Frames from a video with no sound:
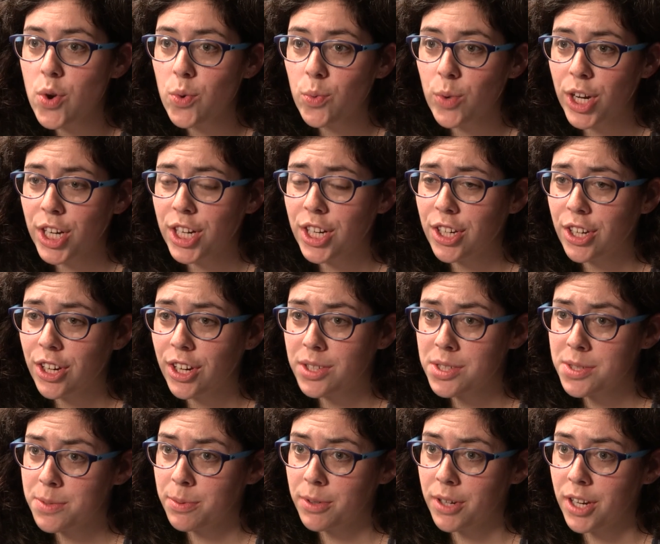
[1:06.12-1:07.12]
Where did your
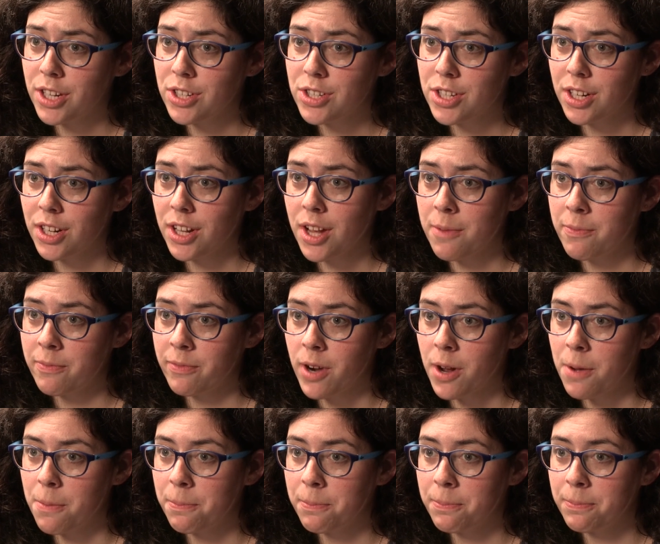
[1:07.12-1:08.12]
inspiration come
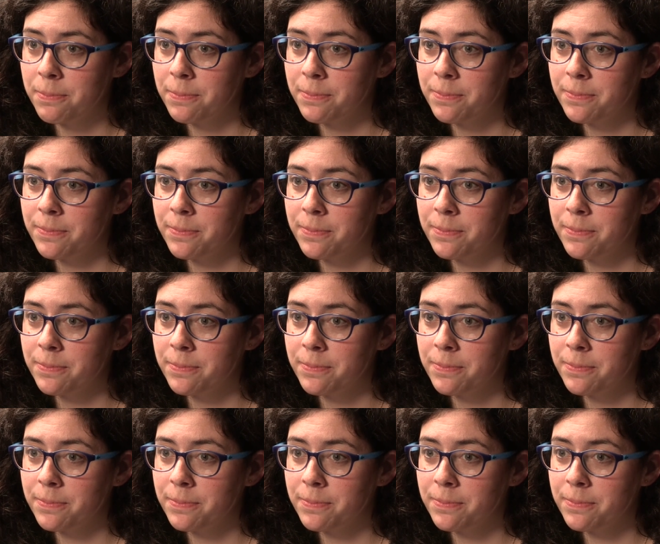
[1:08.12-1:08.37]
from?